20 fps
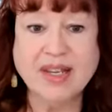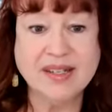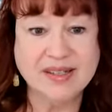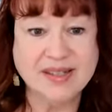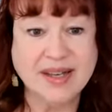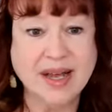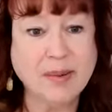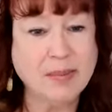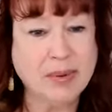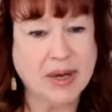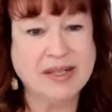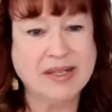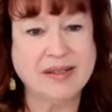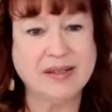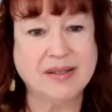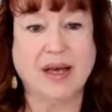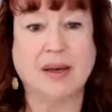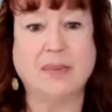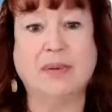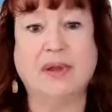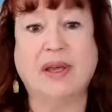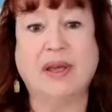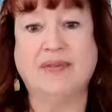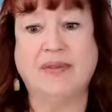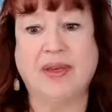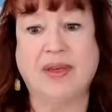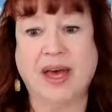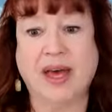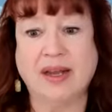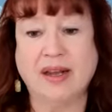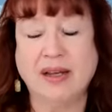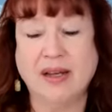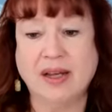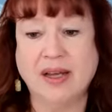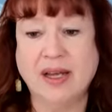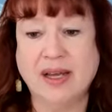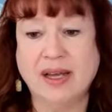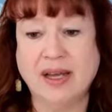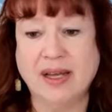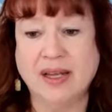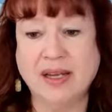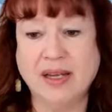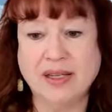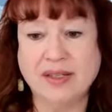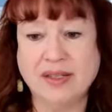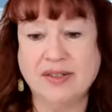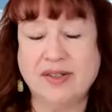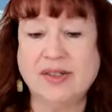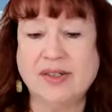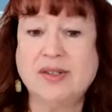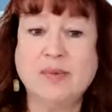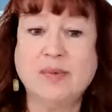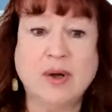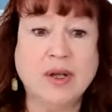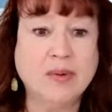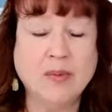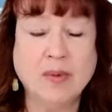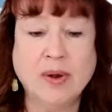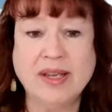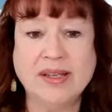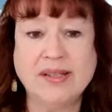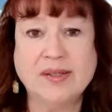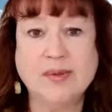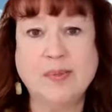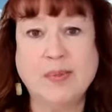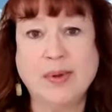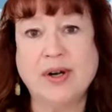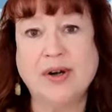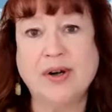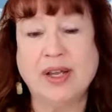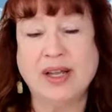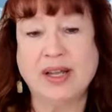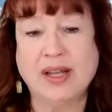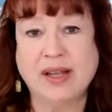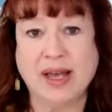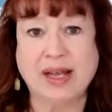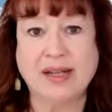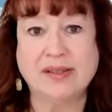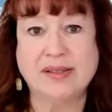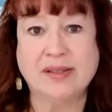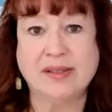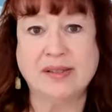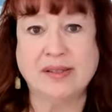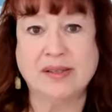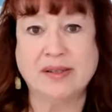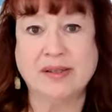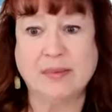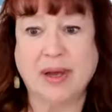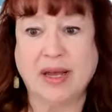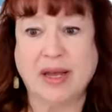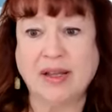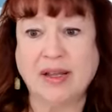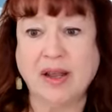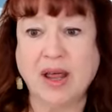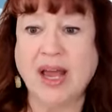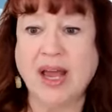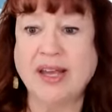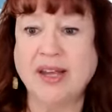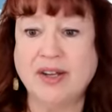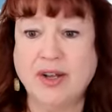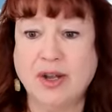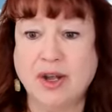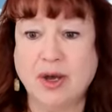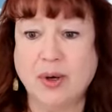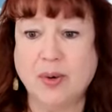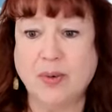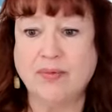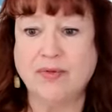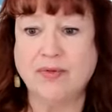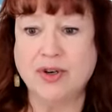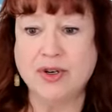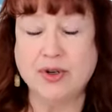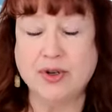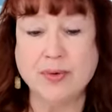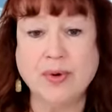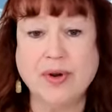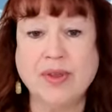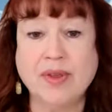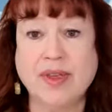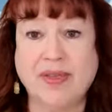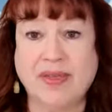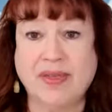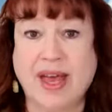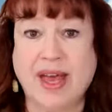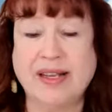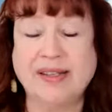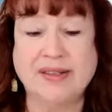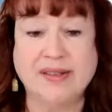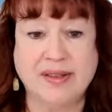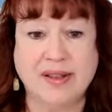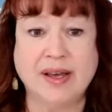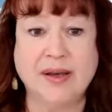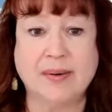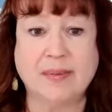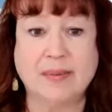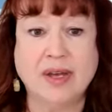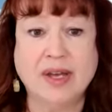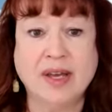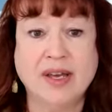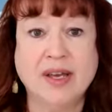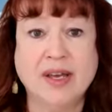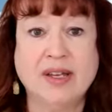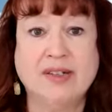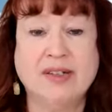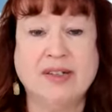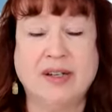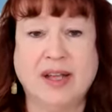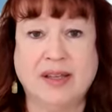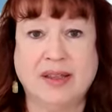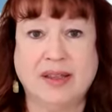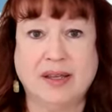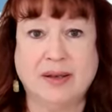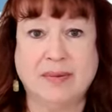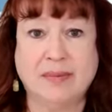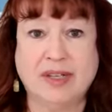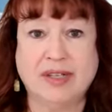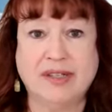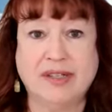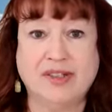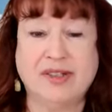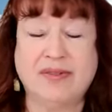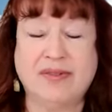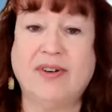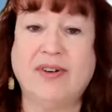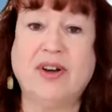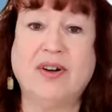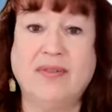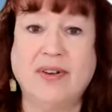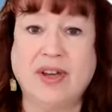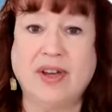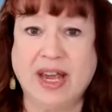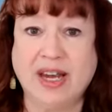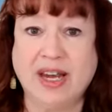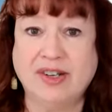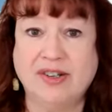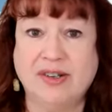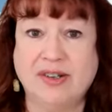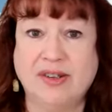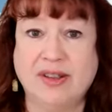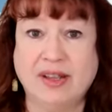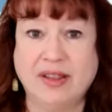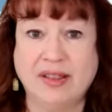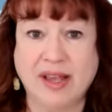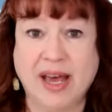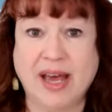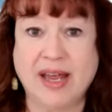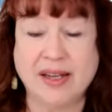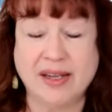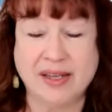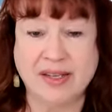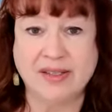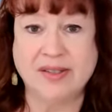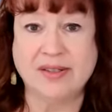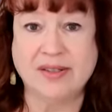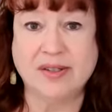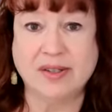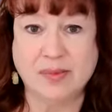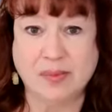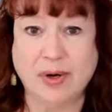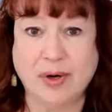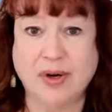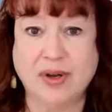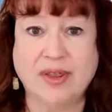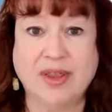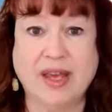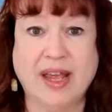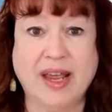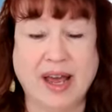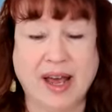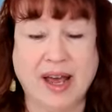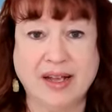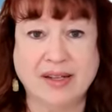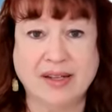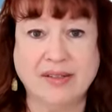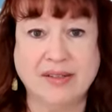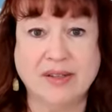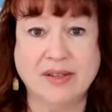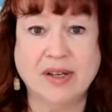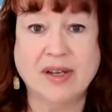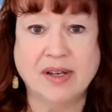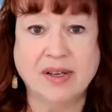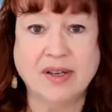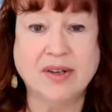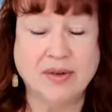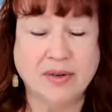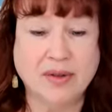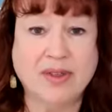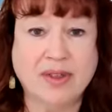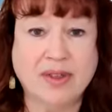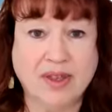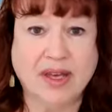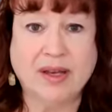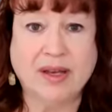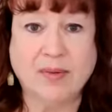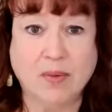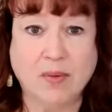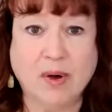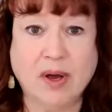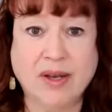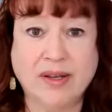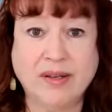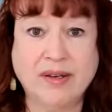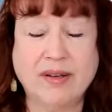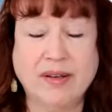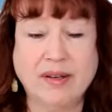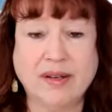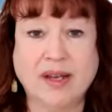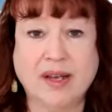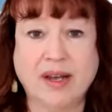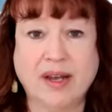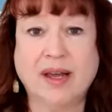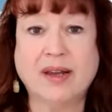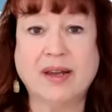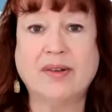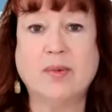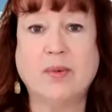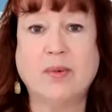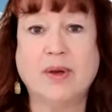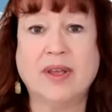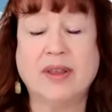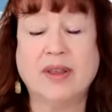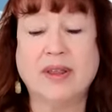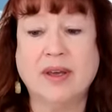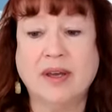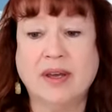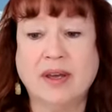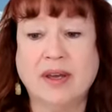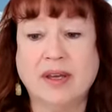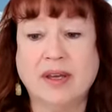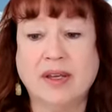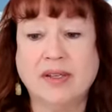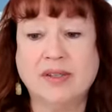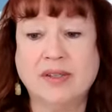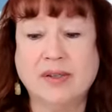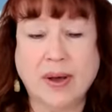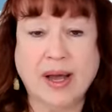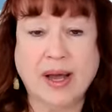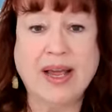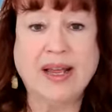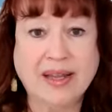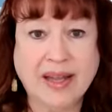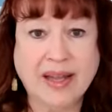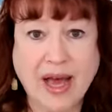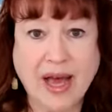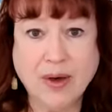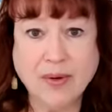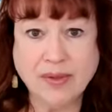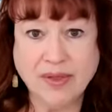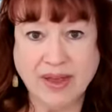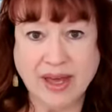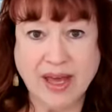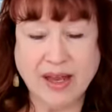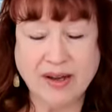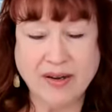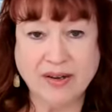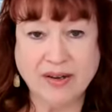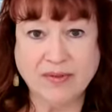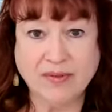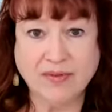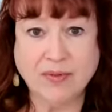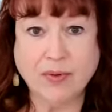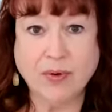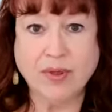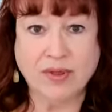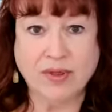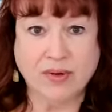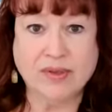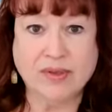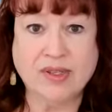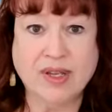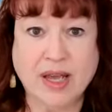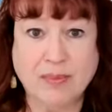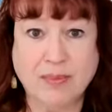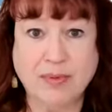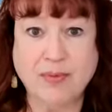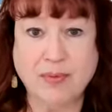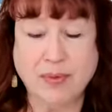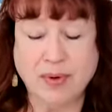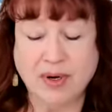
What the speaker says: step by step like that. And it's just one way spirit lets my client know for sure that that's them, to let them, it's just verification that that is the spirit they asked, that they wanted to connect with. So I allow that for those type of